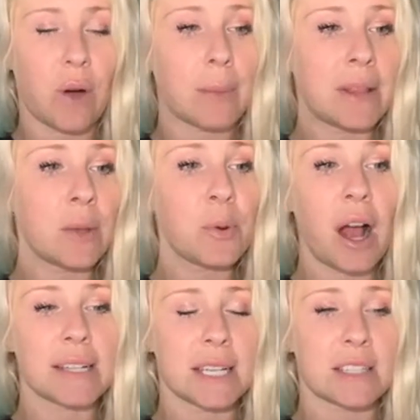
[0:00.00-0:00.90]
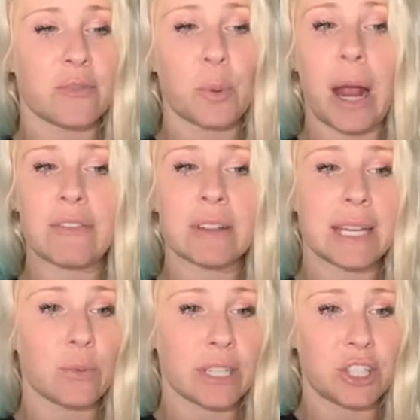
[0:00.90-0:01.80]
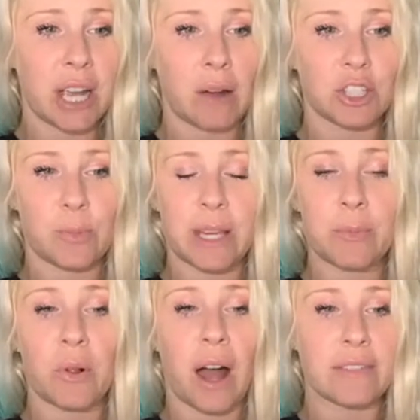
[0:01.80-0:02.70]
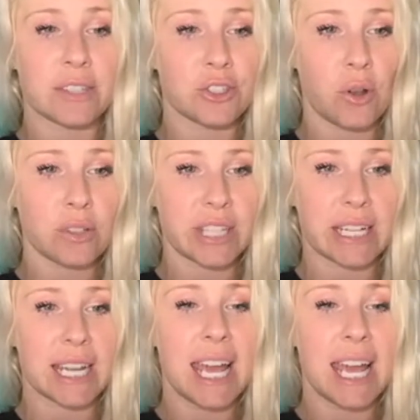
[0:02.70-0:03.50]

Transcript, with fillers: I'm in the process of privately reaching out to people I've insulted.